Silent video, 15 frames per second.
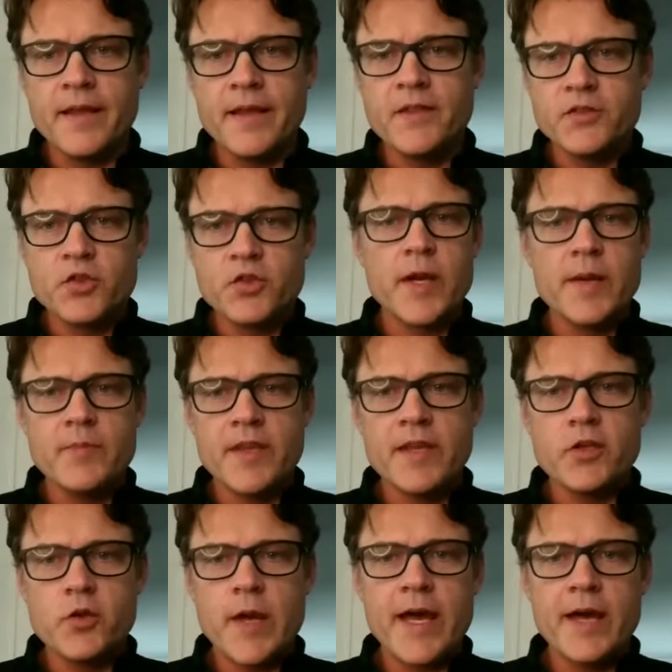the dream that
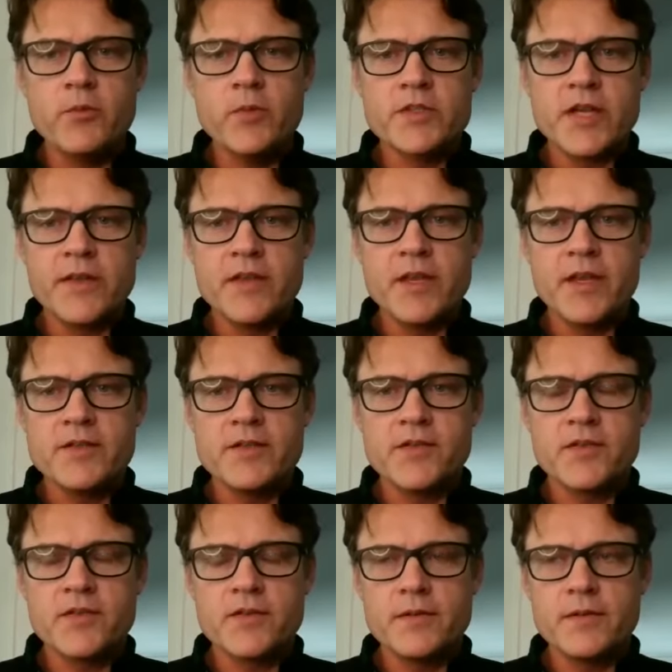you had, which I think
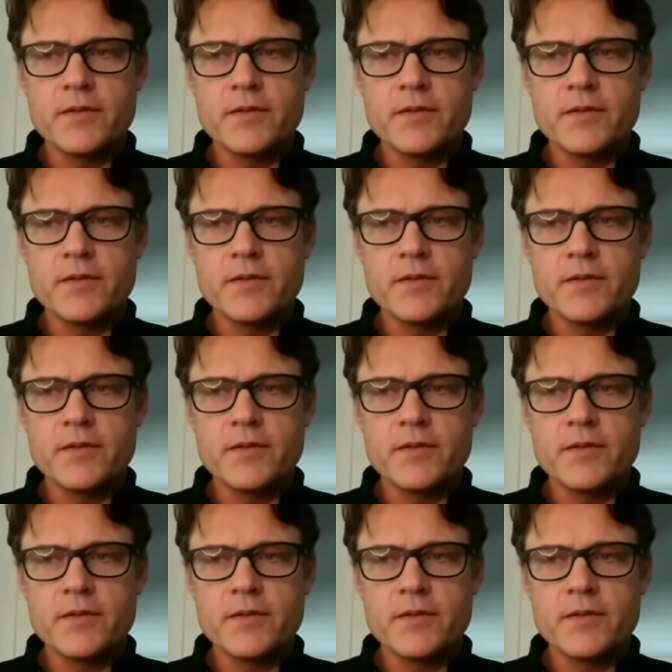is